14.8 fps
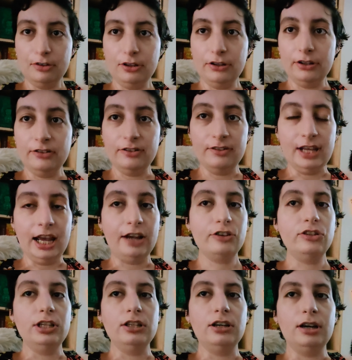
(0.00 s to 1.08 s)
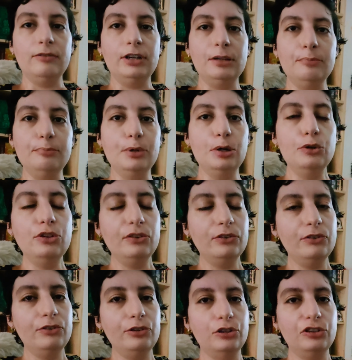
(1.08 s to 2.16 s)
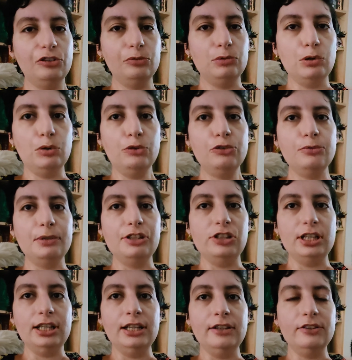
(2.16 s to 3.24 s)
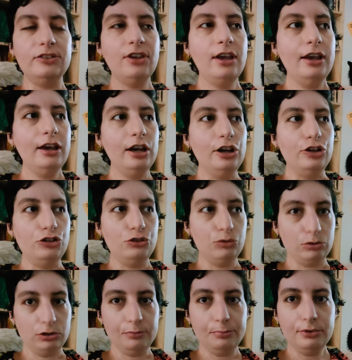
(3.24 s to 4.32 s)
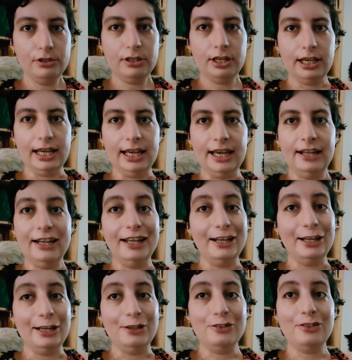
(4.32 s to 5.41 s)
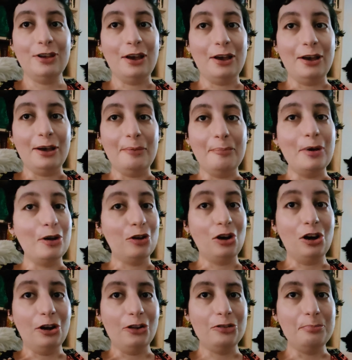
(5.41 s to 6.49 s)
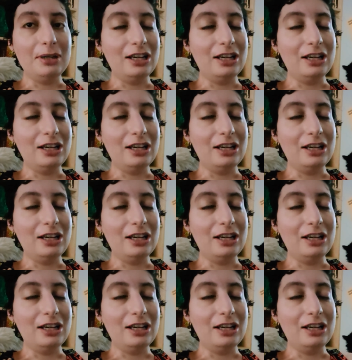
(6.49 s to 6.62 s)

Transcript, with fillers: on this is actually covering both of the first rolls, which is a short book, and it is um, Gods.